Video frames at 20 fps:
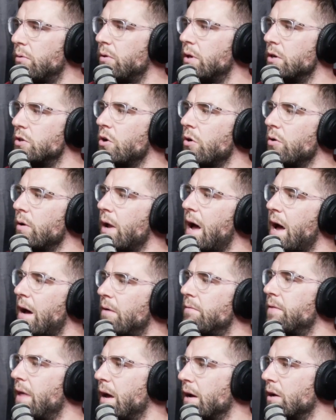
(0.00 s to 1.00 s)
that don't
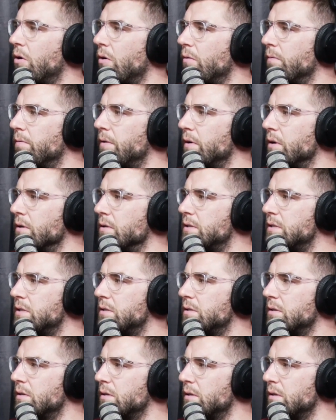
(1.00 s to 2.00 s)
have that
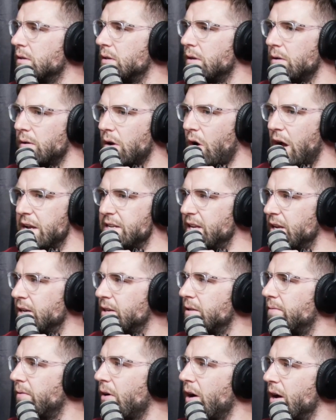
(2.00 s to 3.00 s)
confidence
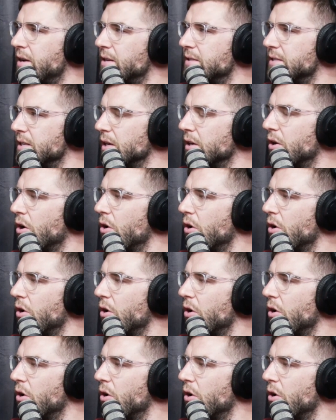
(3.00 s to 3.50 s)
identify it as ego.